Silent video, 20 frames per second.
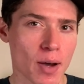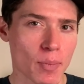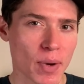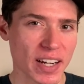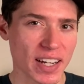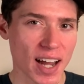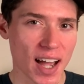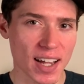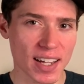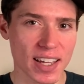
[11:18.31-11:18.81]
by
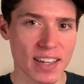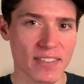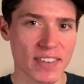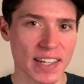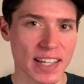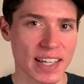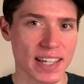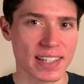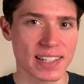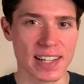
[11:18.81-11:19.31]
not giving
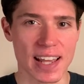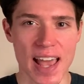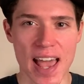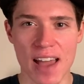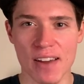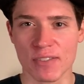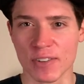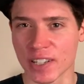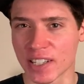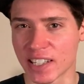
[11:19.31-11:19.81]
in to
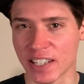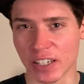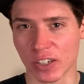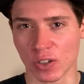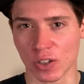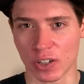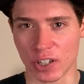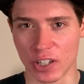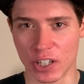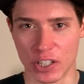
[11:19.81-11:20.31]
every
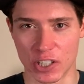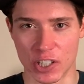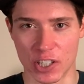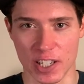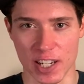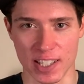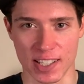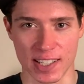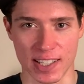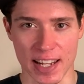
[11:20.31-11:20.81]
single urge
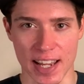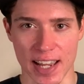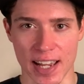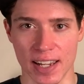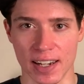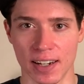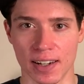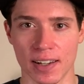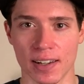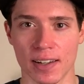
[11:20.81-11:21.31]
to stand.